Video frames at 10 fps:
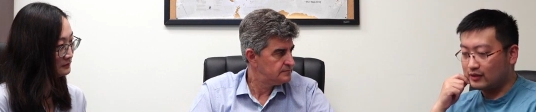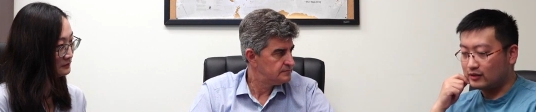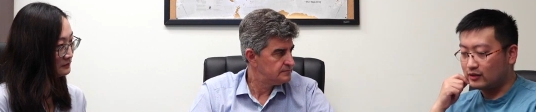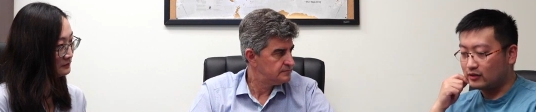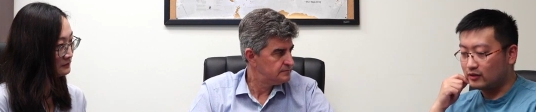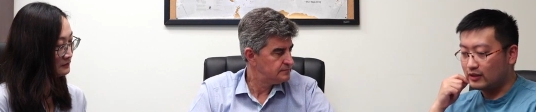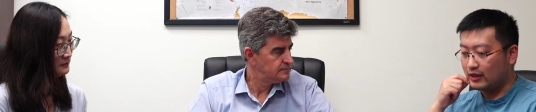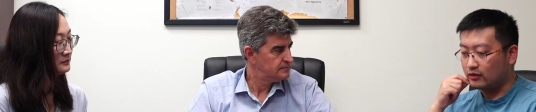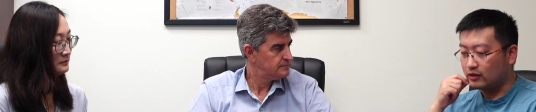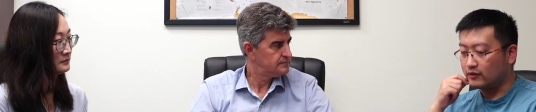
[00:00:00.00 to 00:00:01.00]
Speaker 1: on the
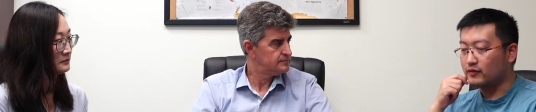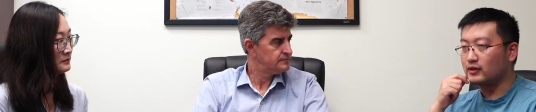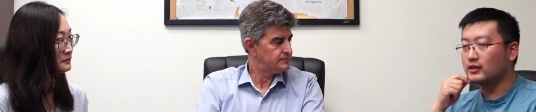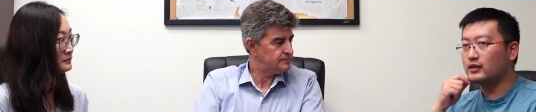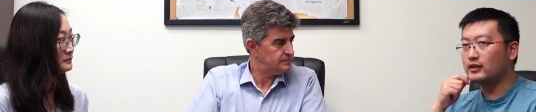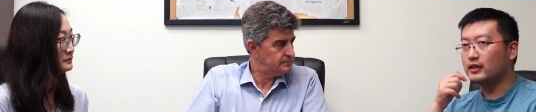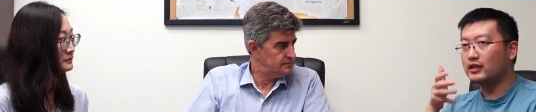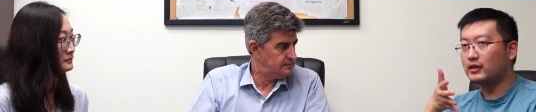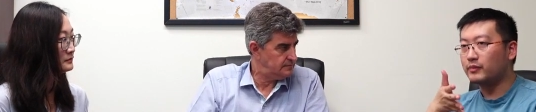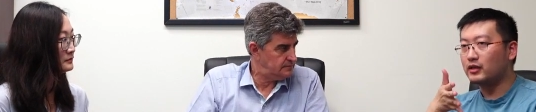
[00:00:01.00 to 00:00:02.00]
internet or even
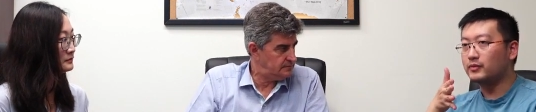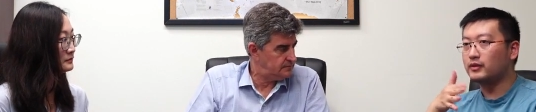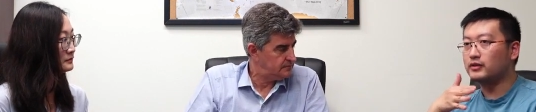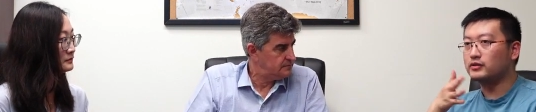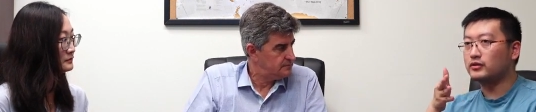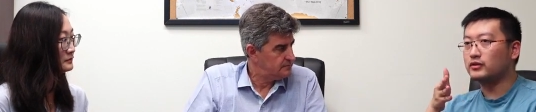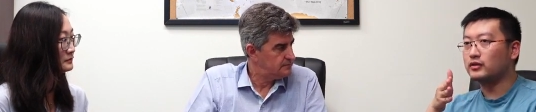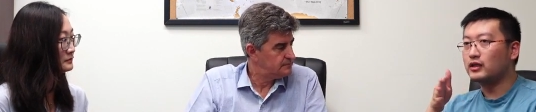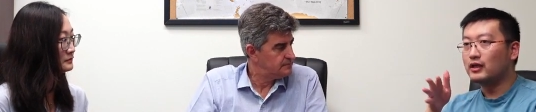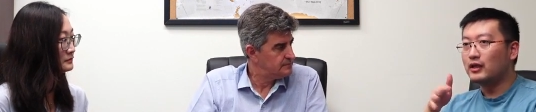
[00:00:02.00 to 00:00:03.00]
data papers
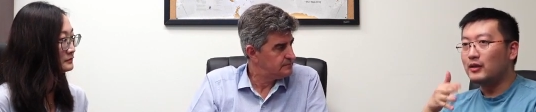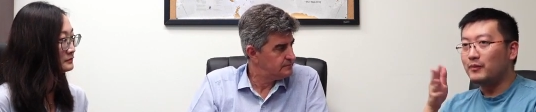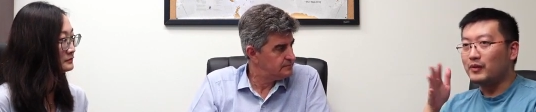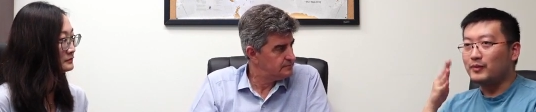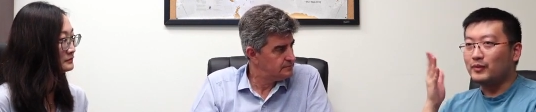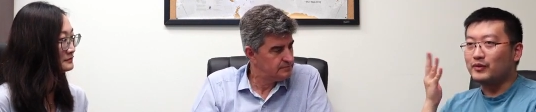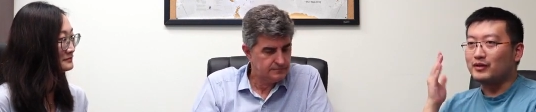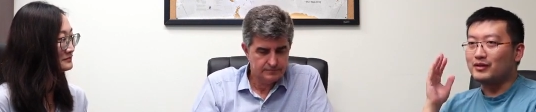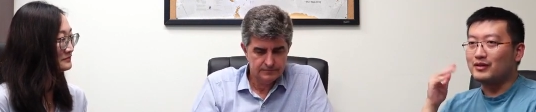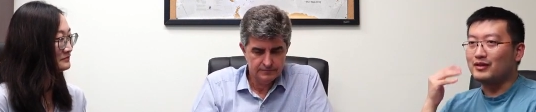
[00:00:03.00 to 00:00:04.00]
or people
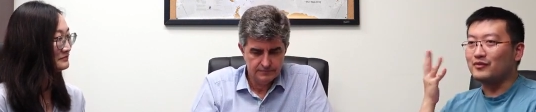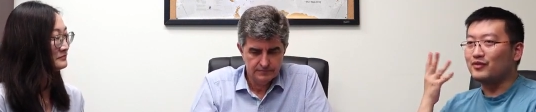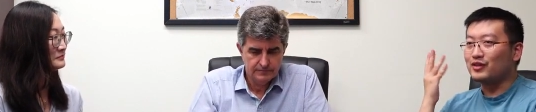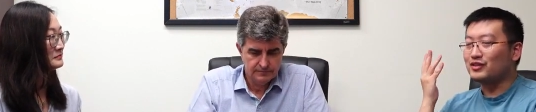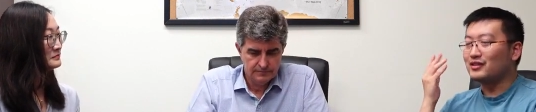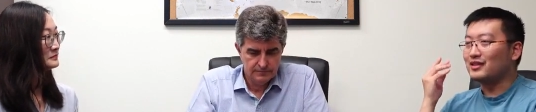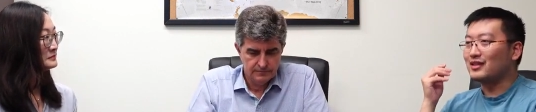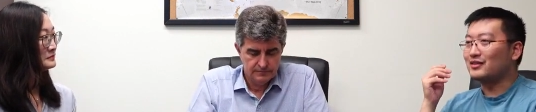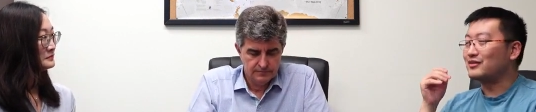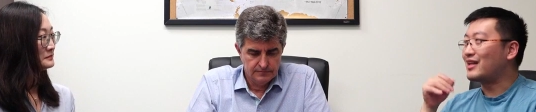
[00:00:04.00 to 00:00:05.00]
are
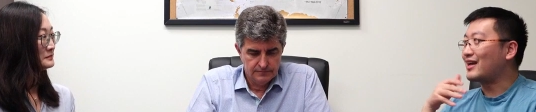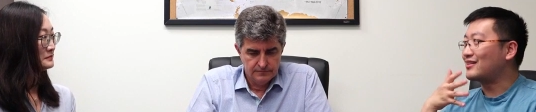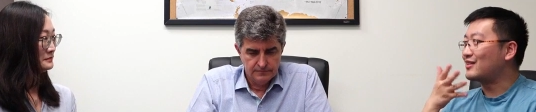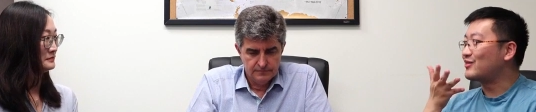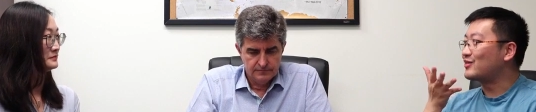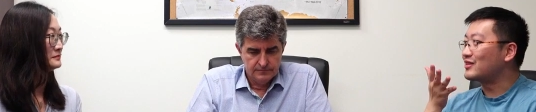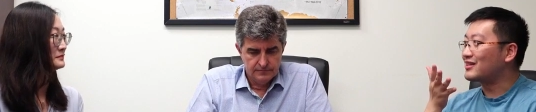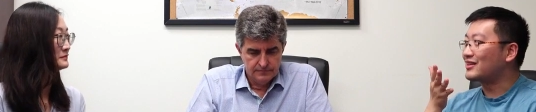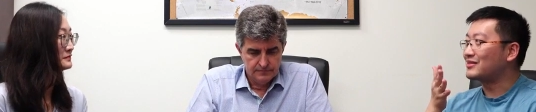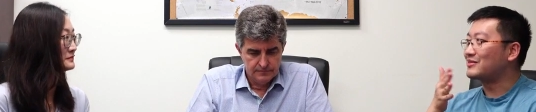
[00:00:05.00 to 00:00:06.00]
envisioning I know negative
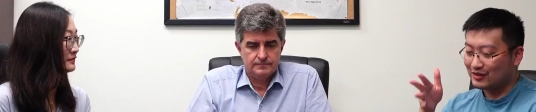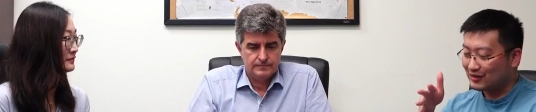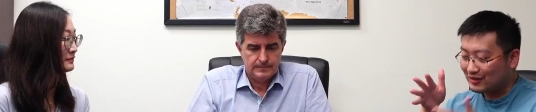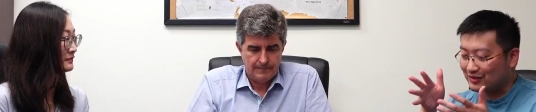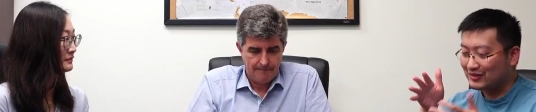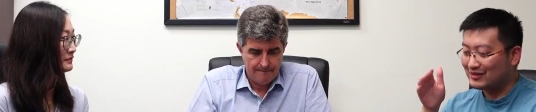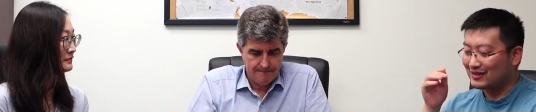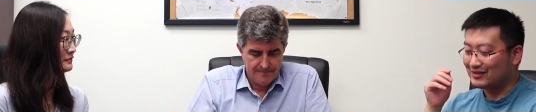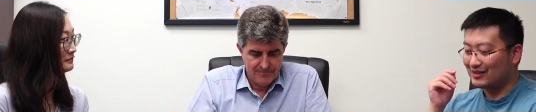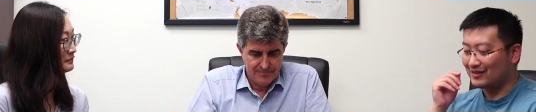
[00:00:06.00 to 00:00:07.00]
results journals
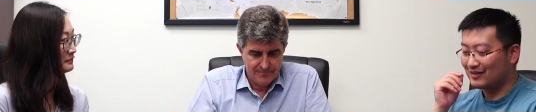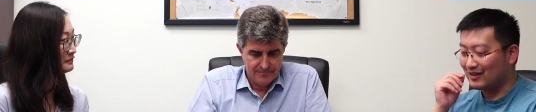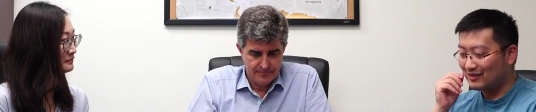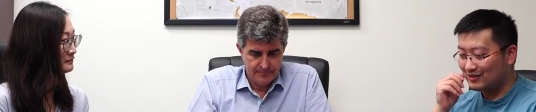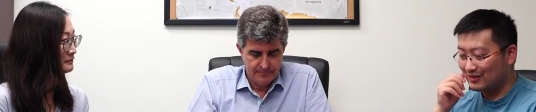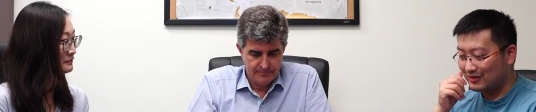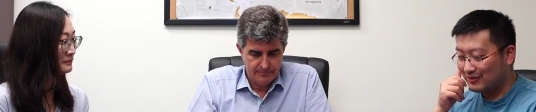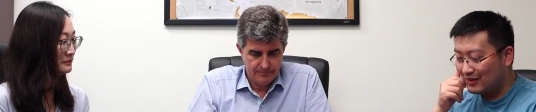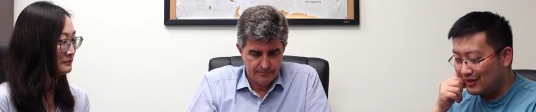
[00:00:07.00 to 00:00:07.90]
things like that. So,